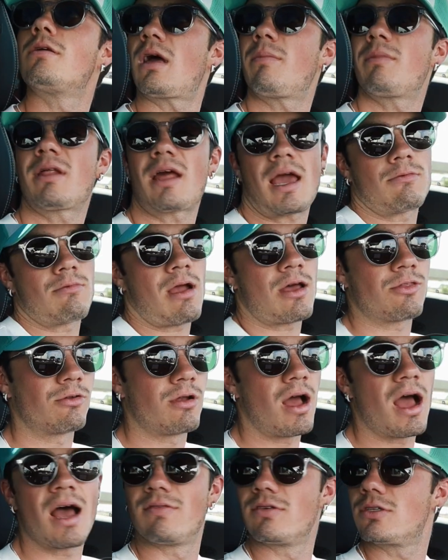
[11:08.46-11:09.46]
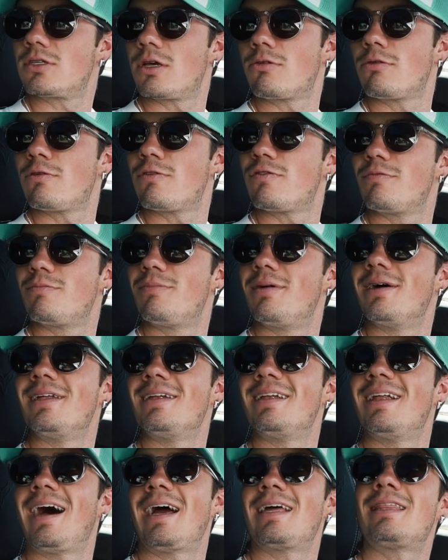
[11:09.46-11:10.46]
I mean, I'd rather not have a sunroof,
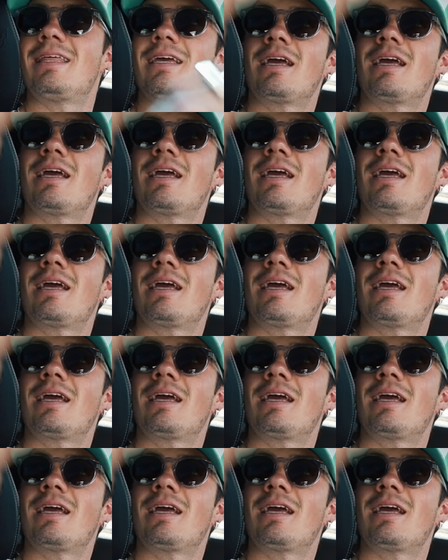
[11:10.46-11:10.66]
but I think.